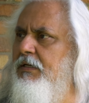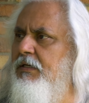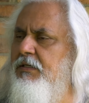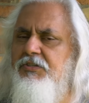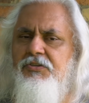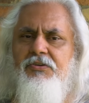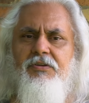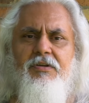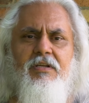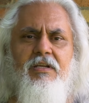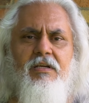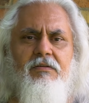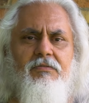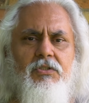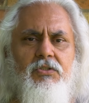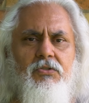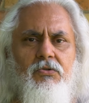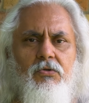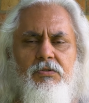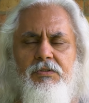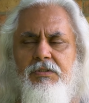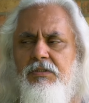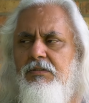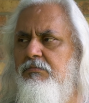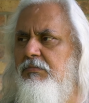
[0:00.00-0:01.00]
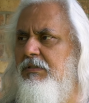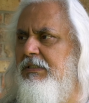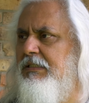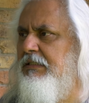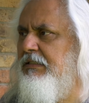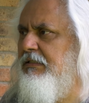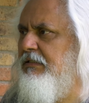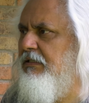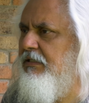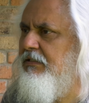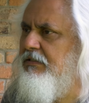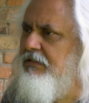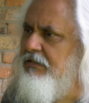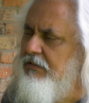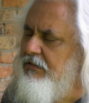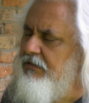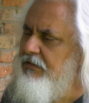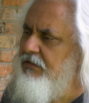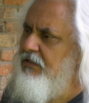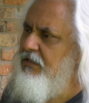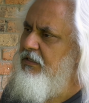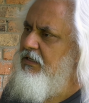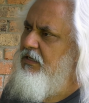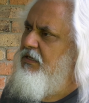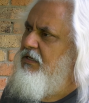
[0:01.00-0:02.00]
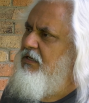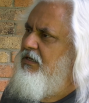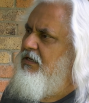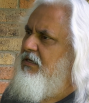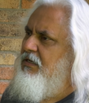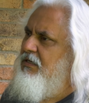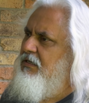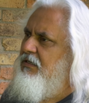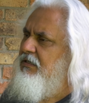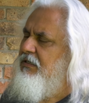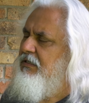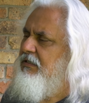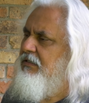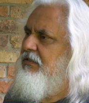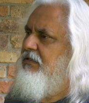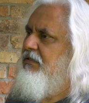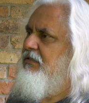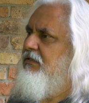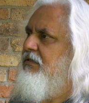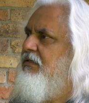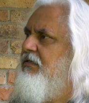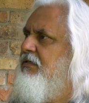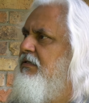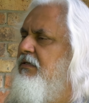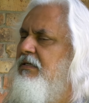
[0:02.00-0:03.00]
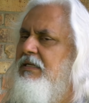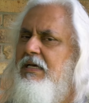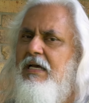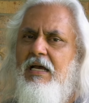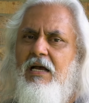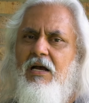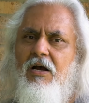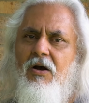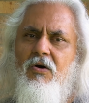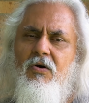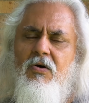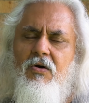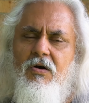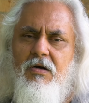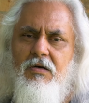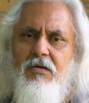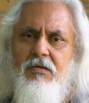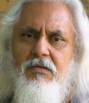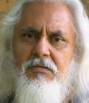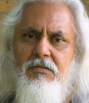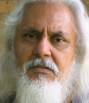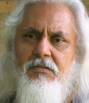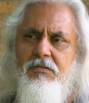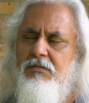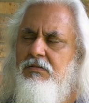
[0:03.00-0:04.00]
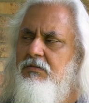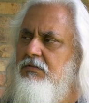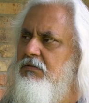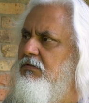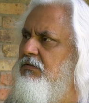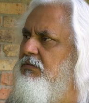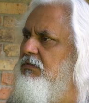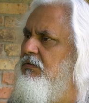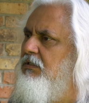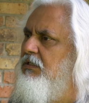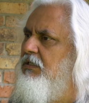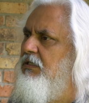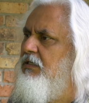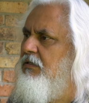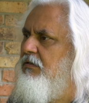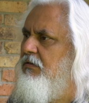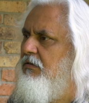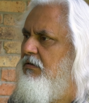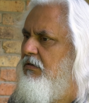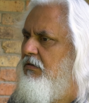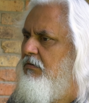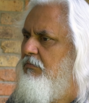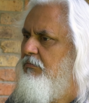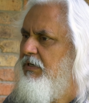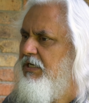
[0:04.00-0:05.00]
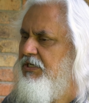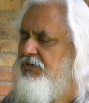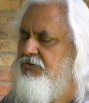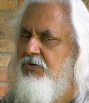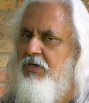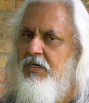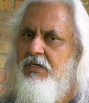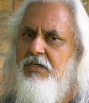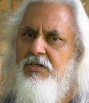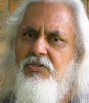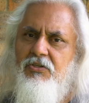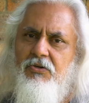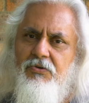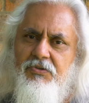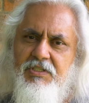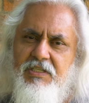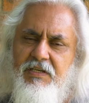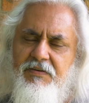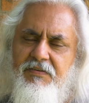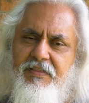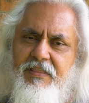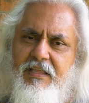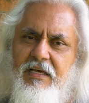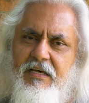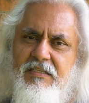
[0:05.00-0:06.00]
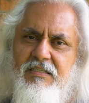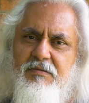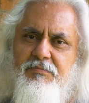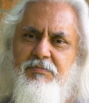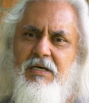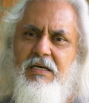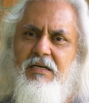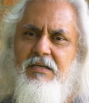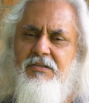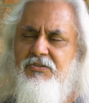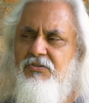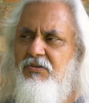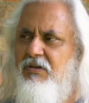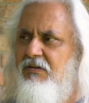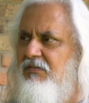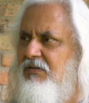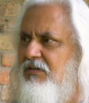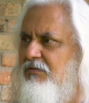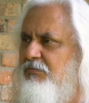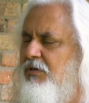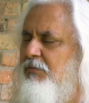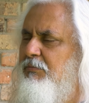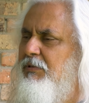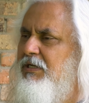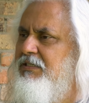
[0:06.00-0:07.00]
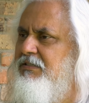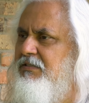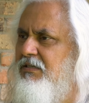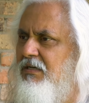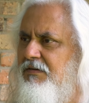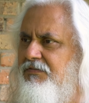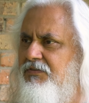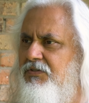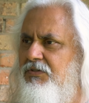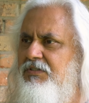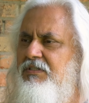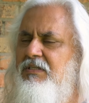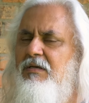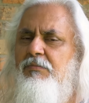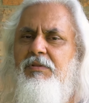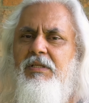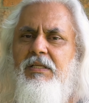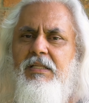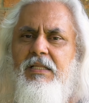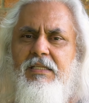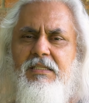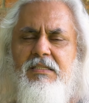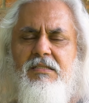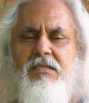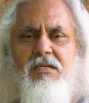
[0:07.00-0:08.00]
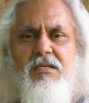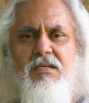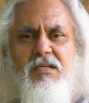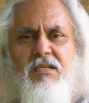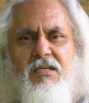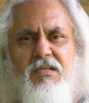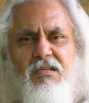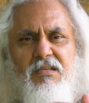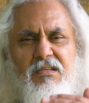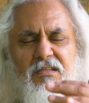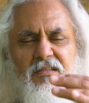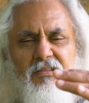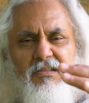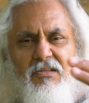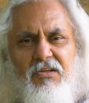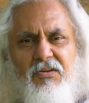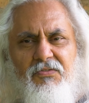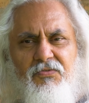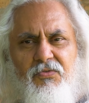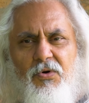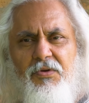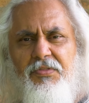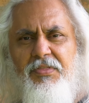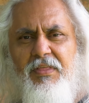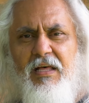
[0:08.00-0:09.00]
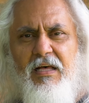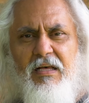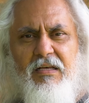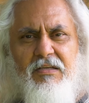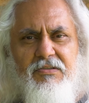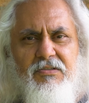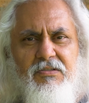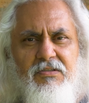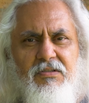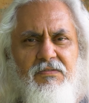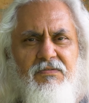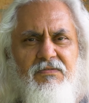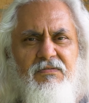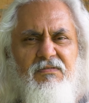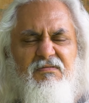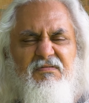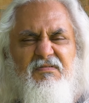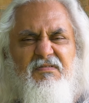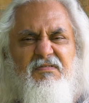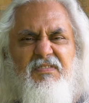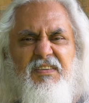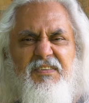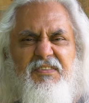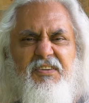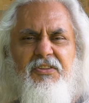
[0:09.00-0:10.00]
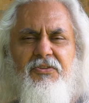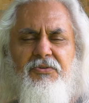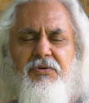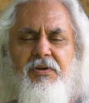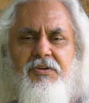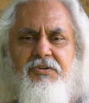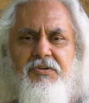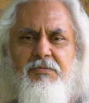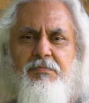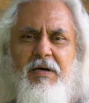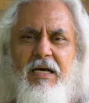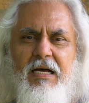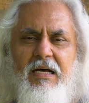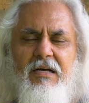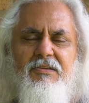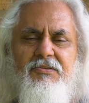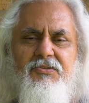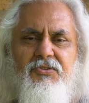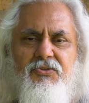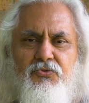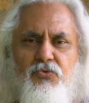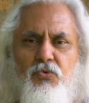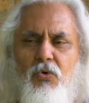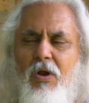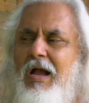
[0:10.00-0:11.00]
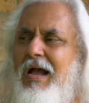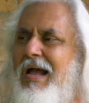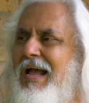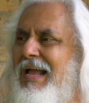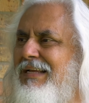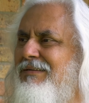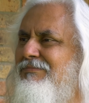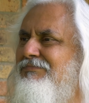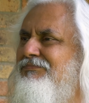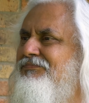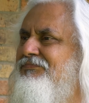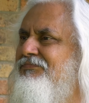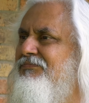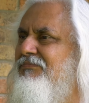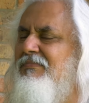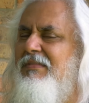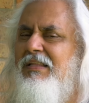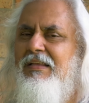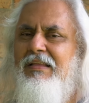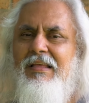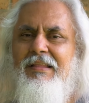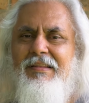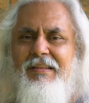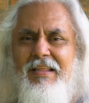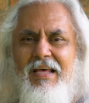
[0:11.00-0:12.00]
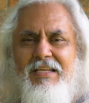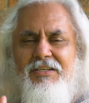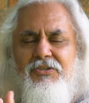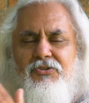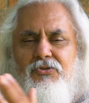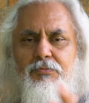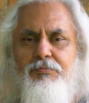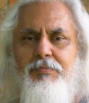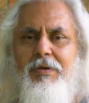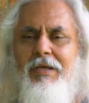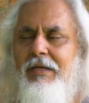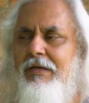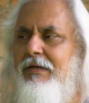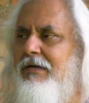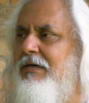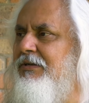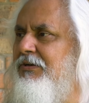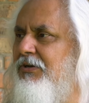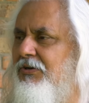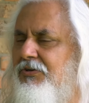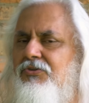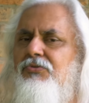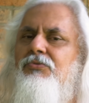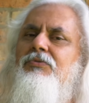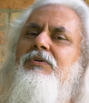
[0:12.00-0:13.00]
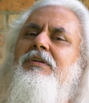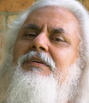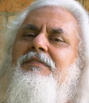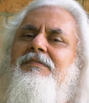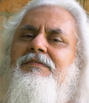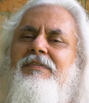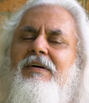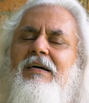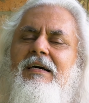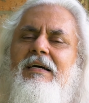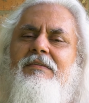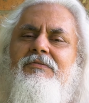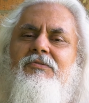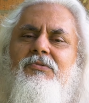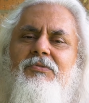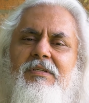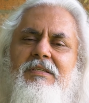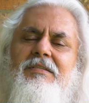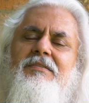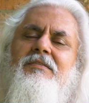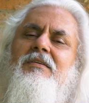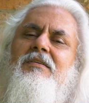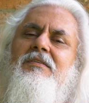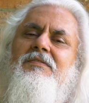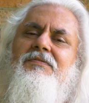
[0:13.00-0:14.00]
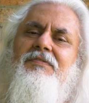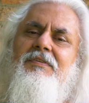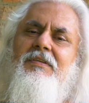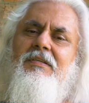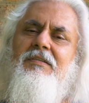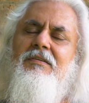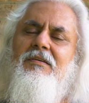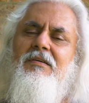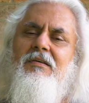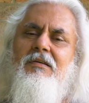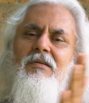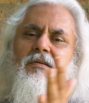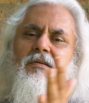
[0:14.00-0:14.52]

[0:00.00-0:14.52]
Should have never sold it, but I did. And now my truck can tow 7,000 pounds, so I limited myself to something that's, you know, 4,000 to 5,300 pounds dry, and not too big, under 25, 26 feet,